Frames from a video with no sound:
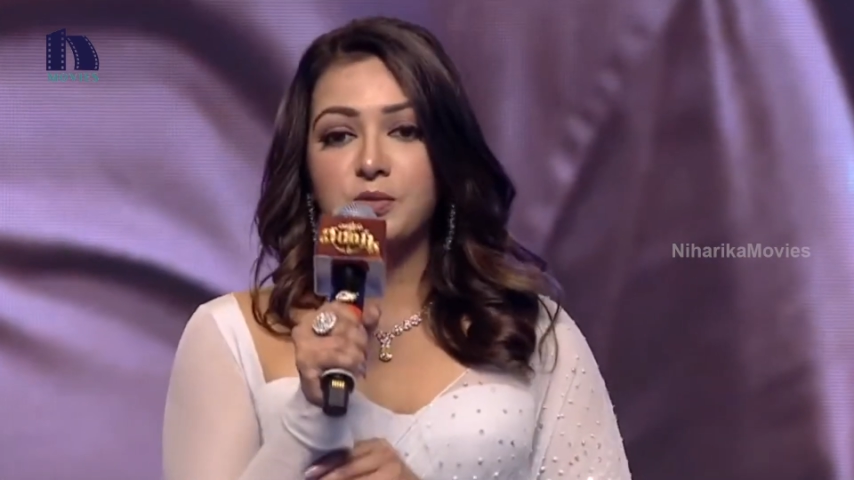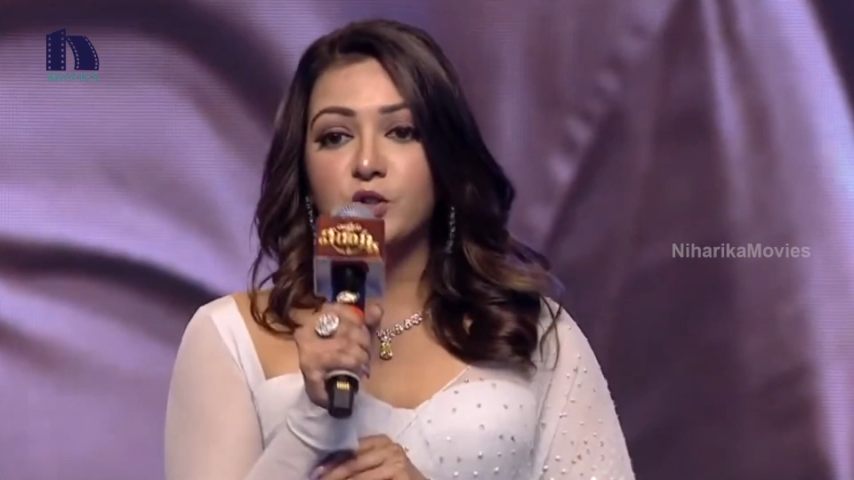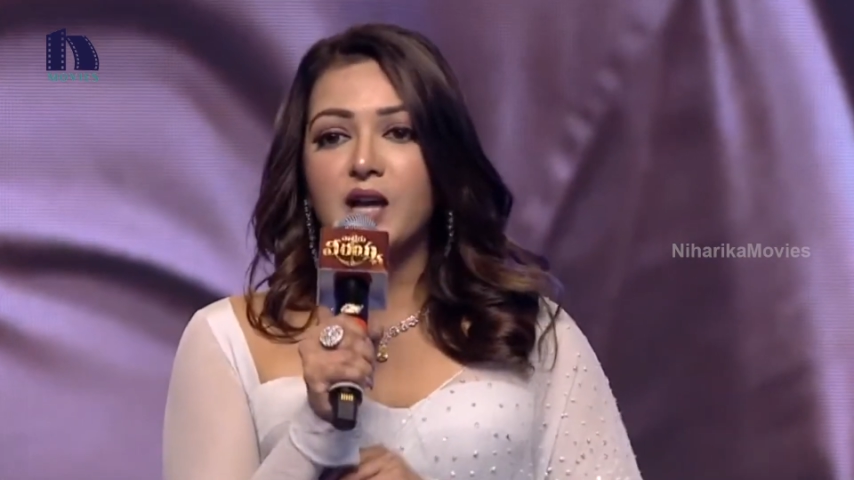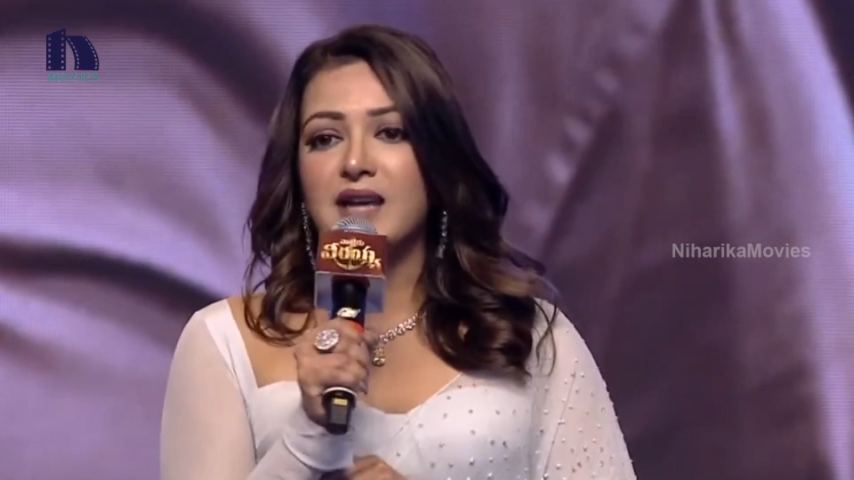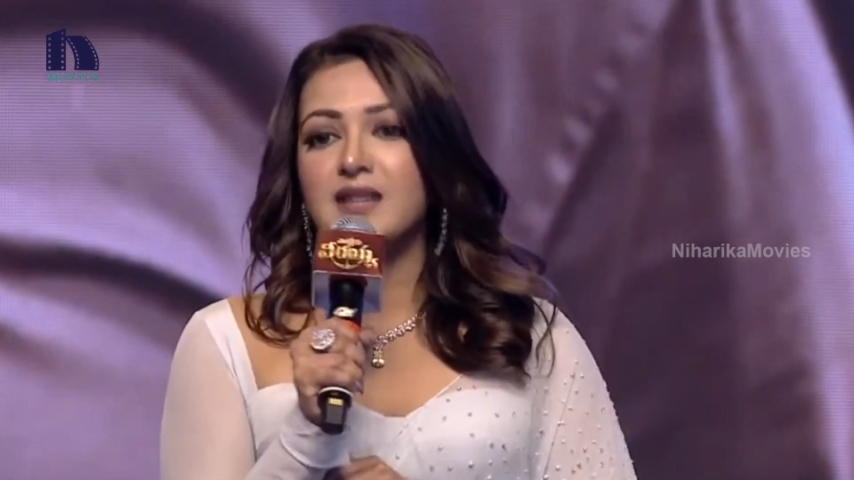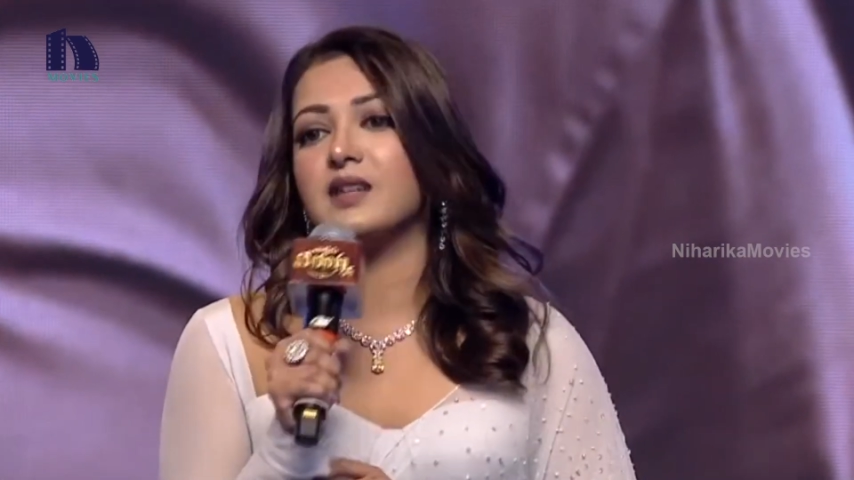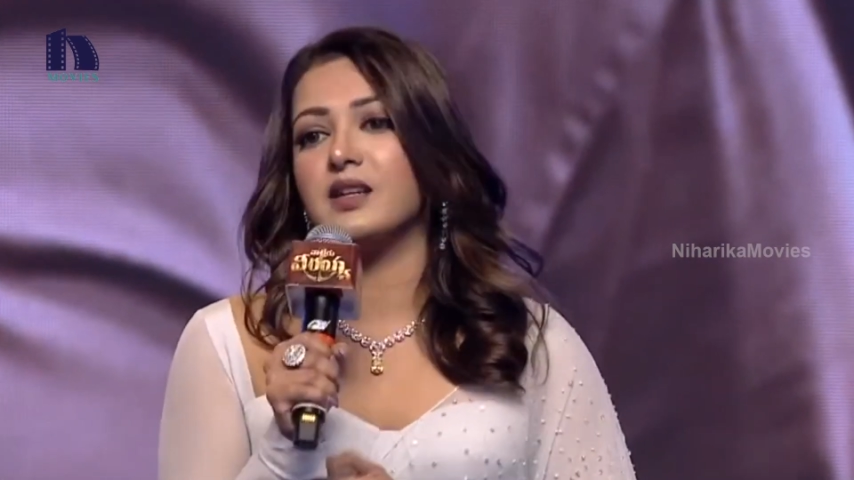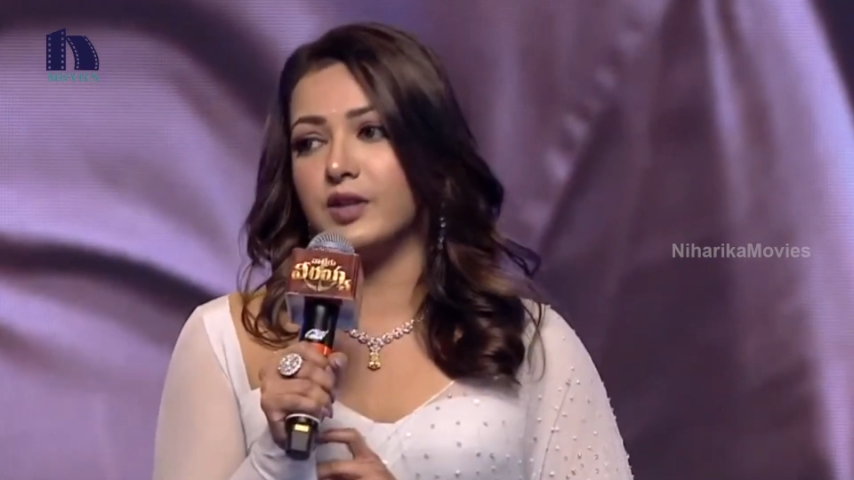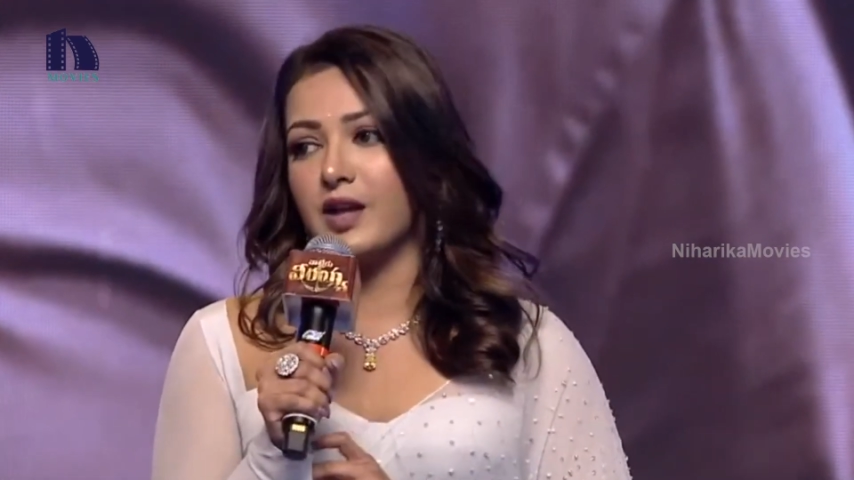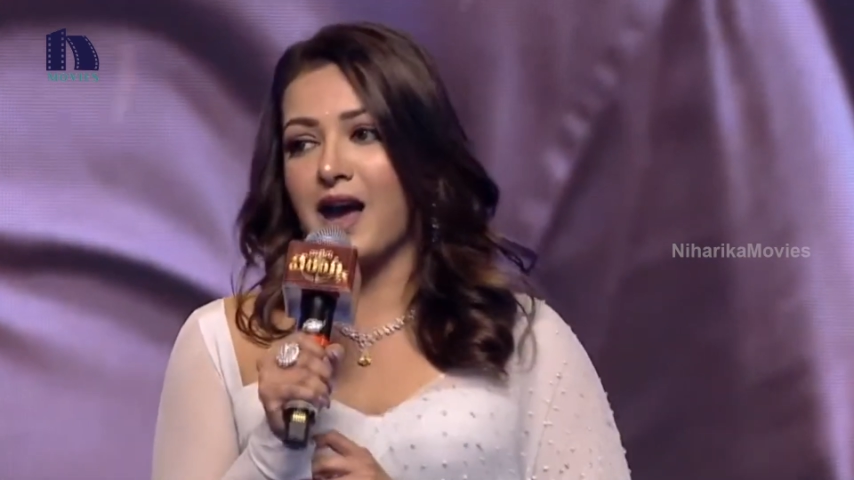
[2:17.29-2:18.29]
You guys are
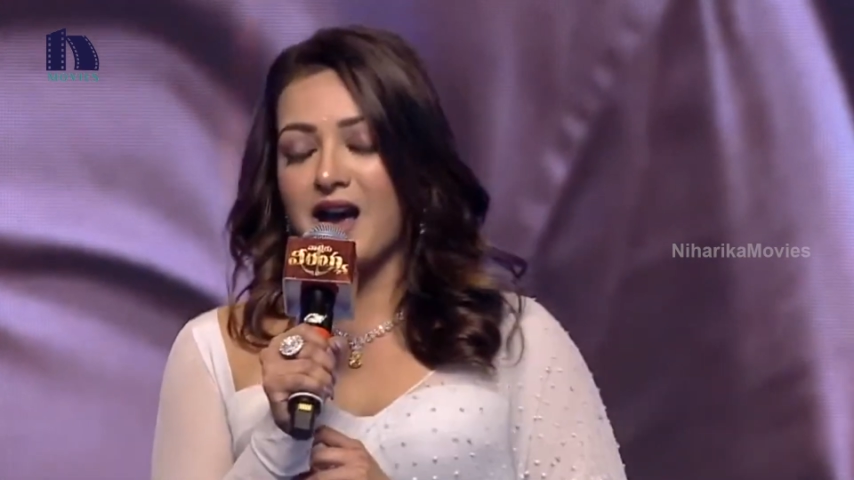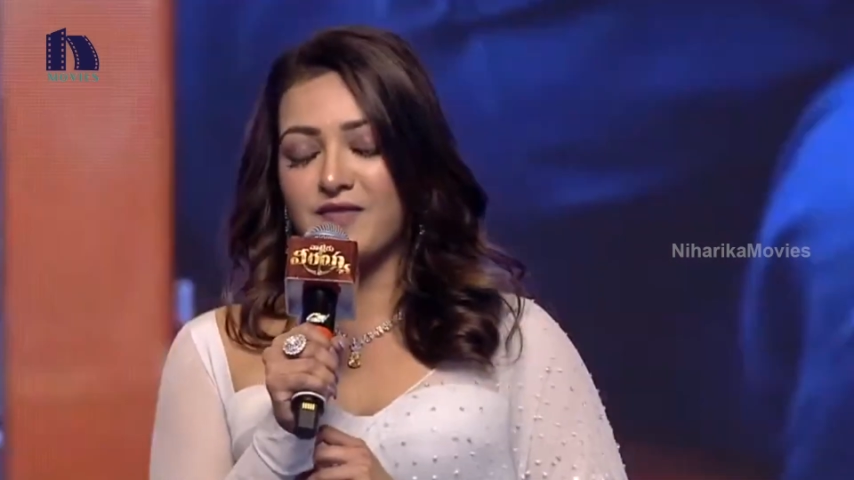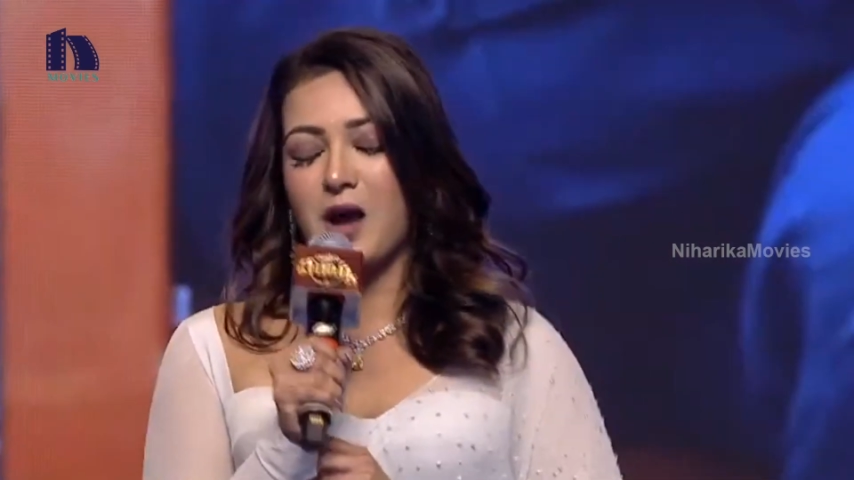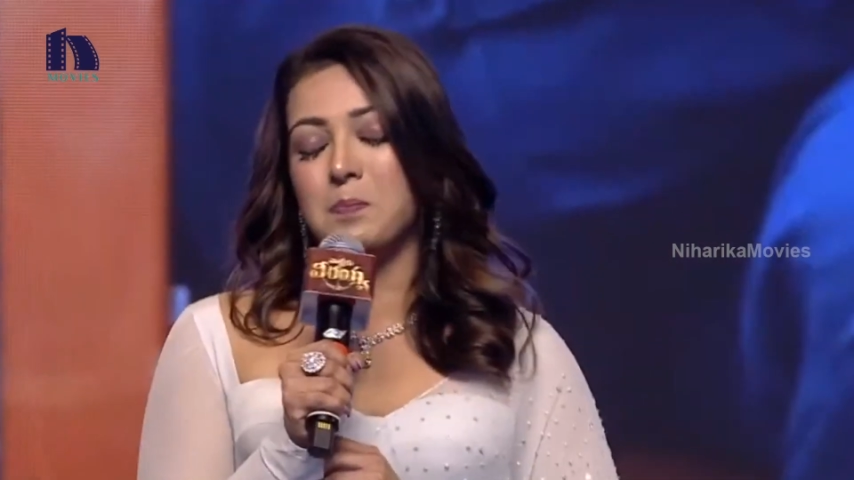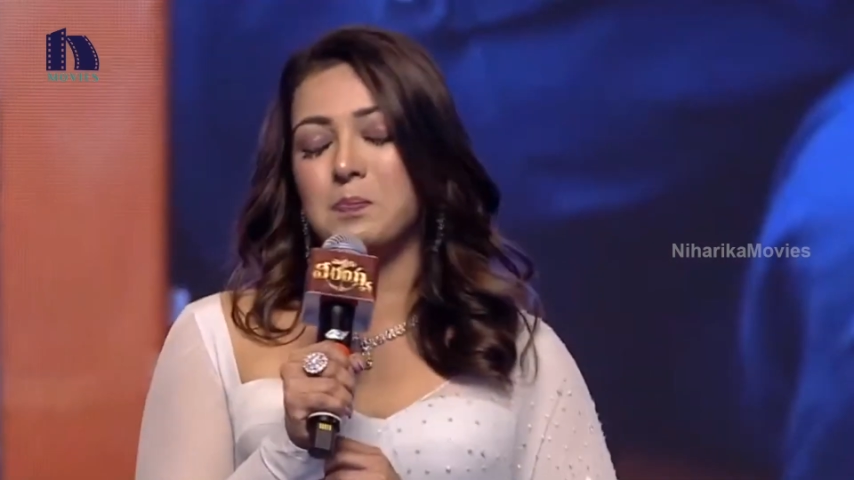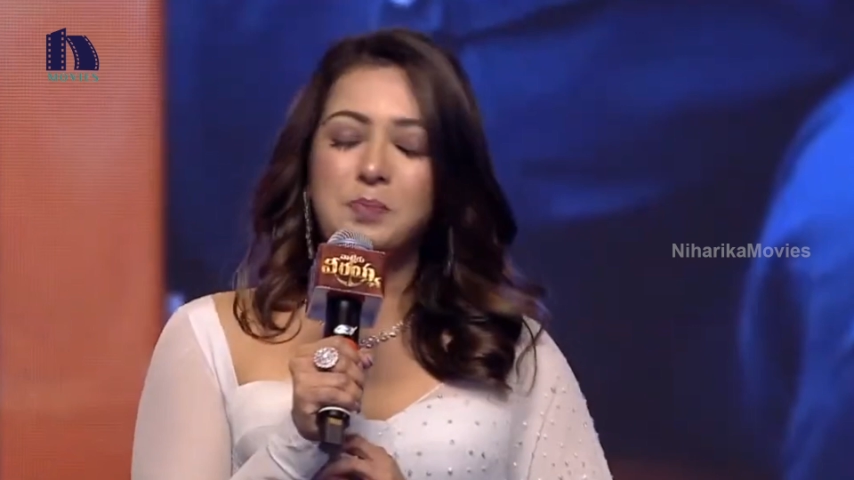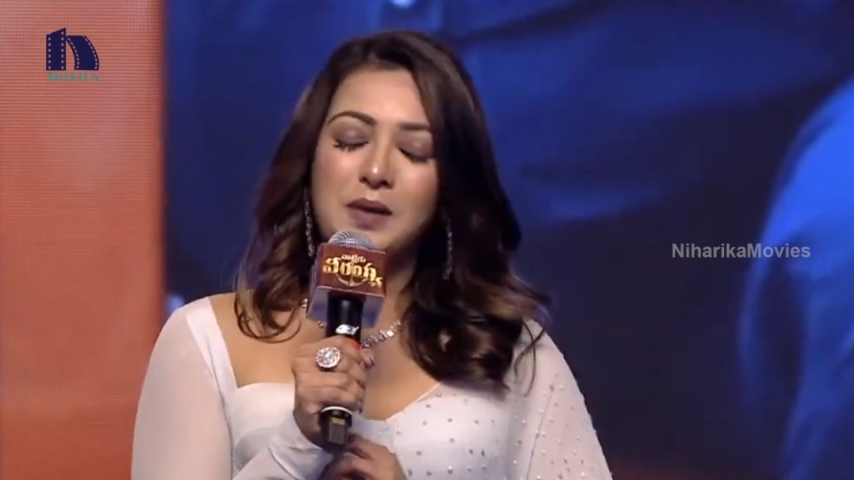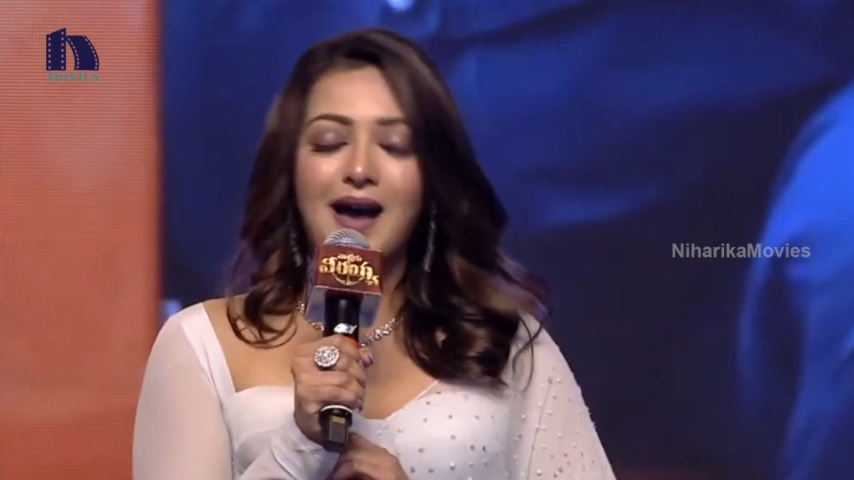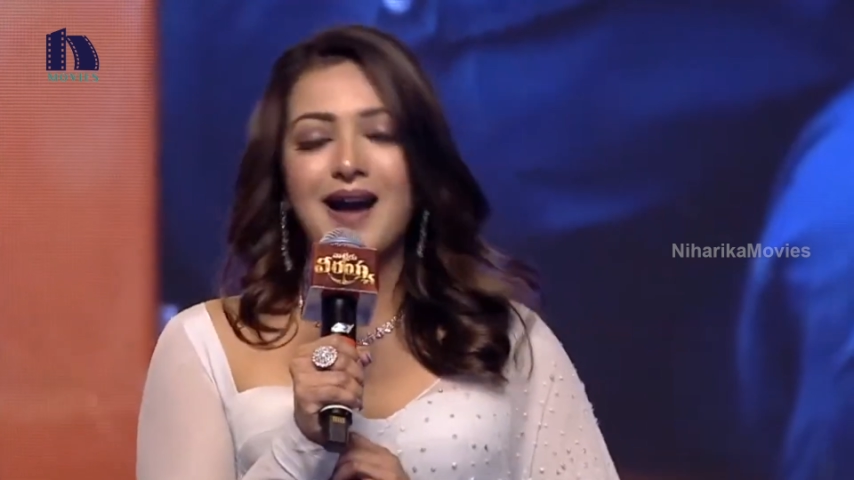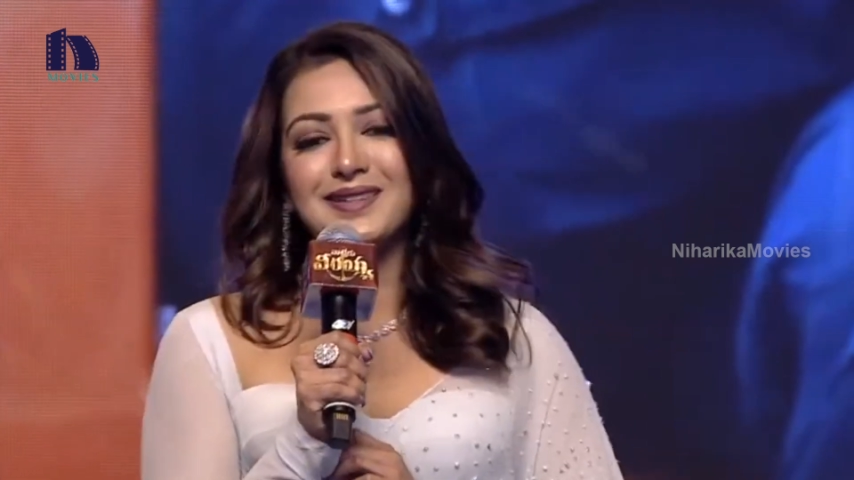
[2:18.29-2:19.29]
going to have a
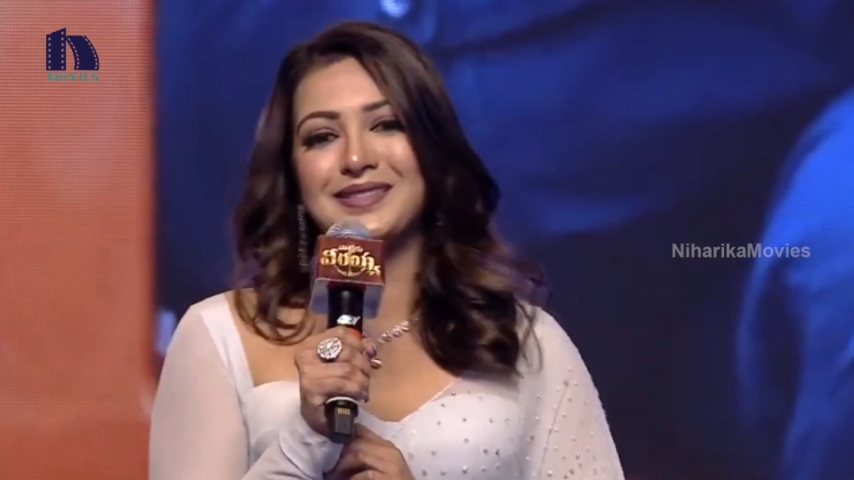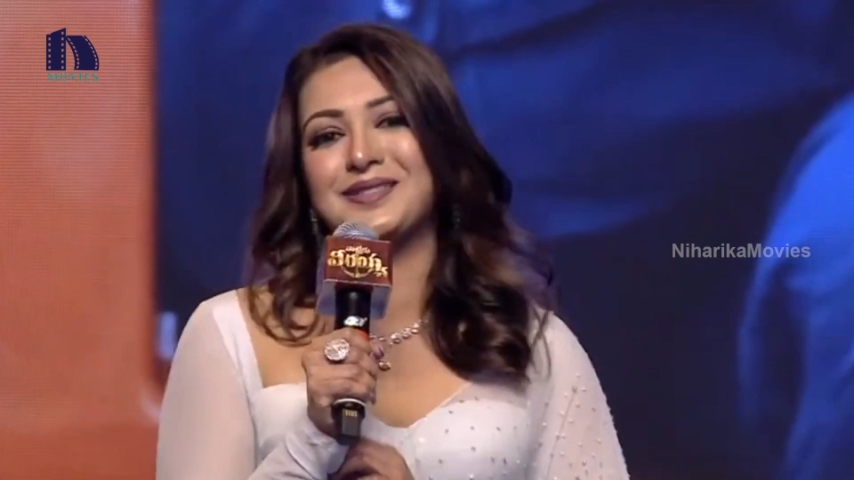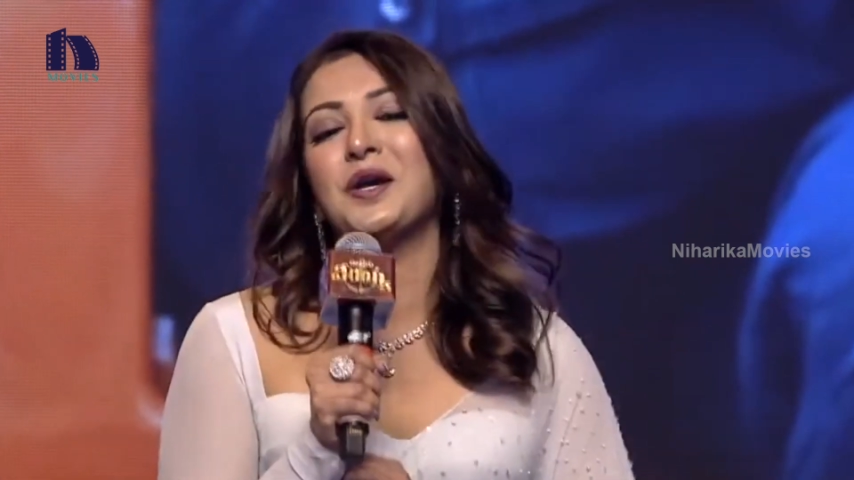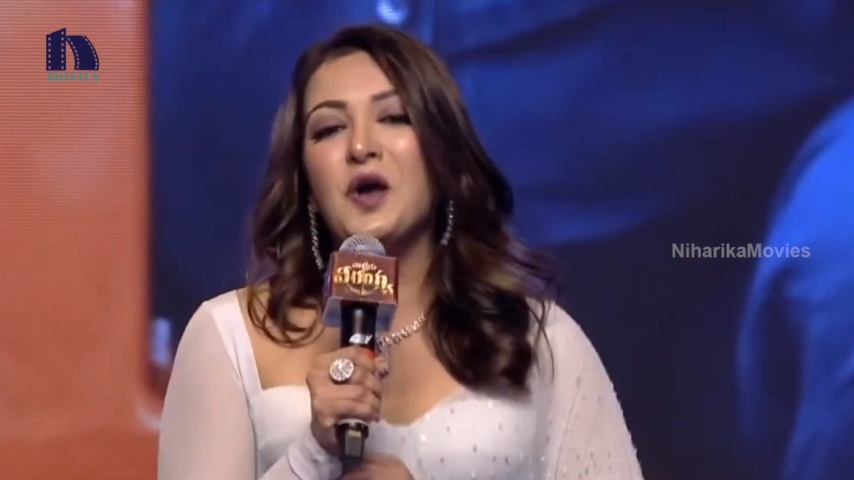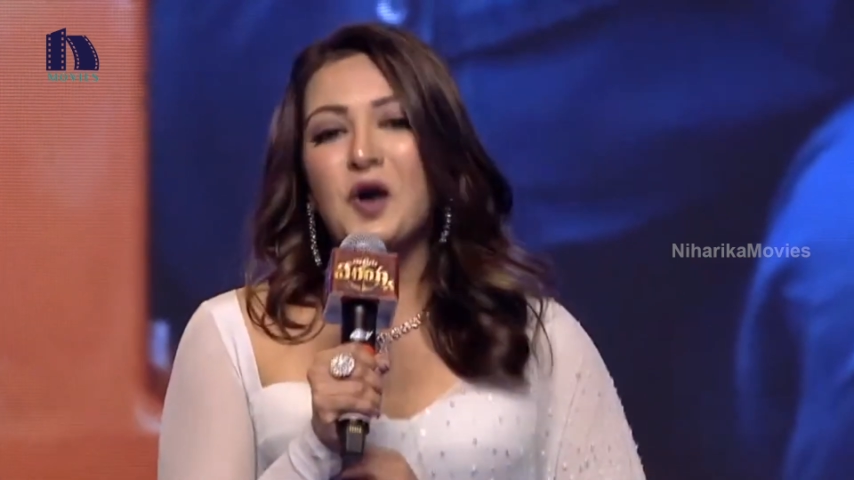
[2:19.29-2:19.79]
blast